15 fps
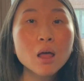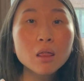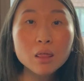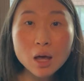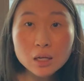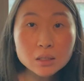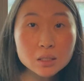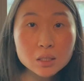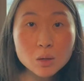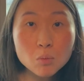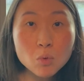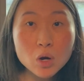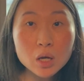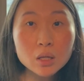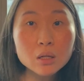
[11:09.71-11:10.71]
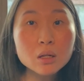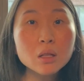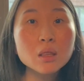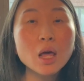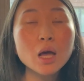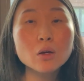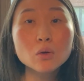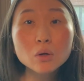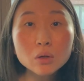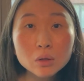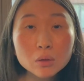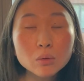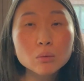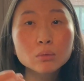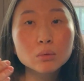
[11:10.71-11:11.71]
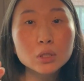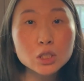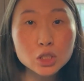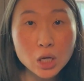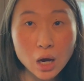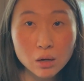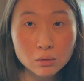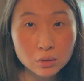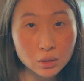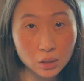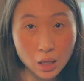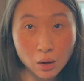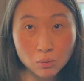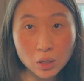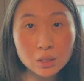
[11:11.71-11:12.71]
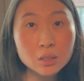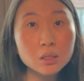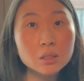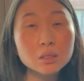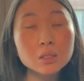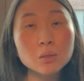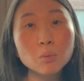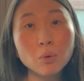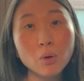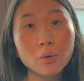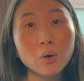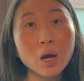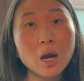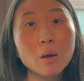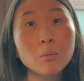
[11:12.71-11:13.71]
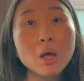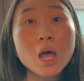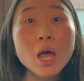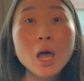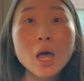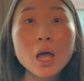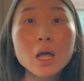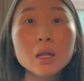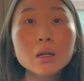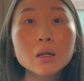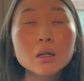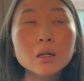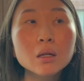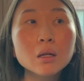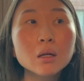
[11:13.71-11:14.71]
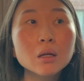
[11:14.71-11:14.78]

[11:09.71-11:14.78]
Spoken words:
That's someone that could reach out to that residency program and